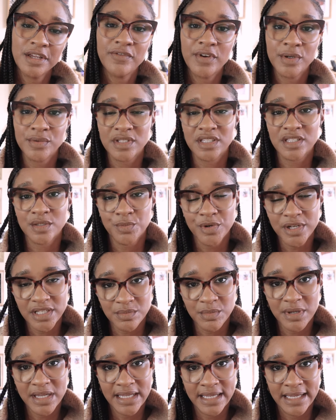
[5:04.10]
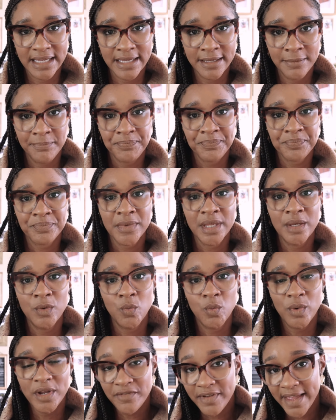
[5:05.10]
if I was to spritz my hair
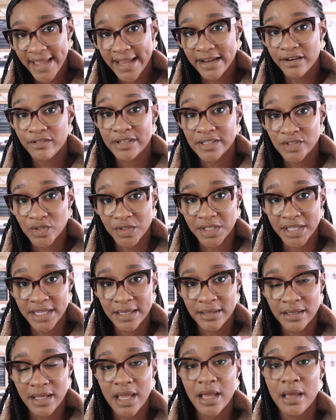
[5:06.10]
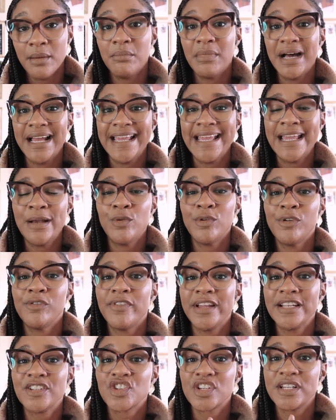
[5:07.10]
with hair grease on it, my hair will
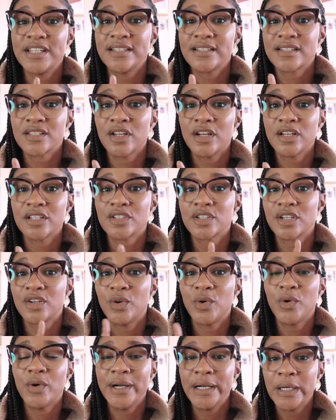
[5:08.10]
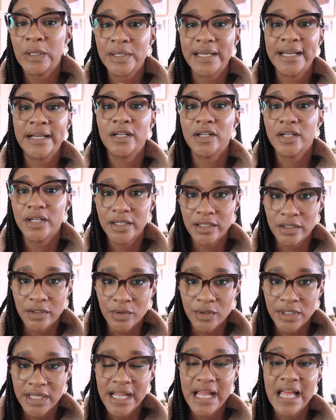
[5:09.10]
eventually start to coil and
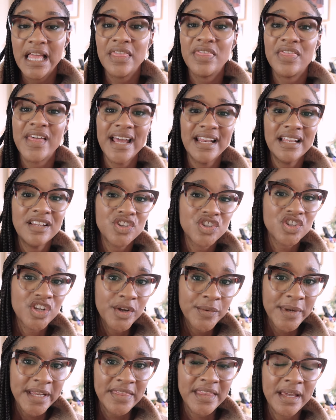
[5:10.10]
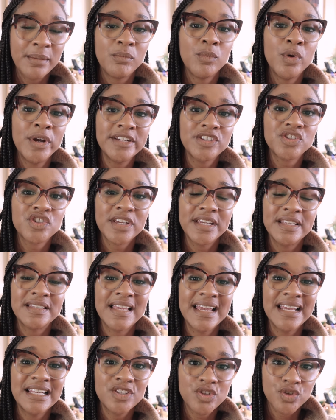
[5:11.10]
curl. That is showing that moisture
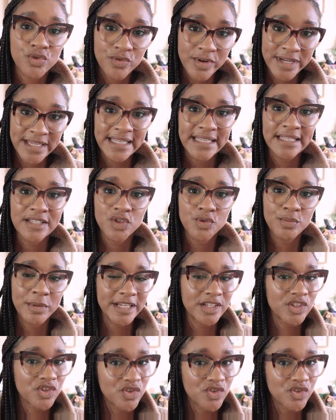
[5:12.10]
is entering into my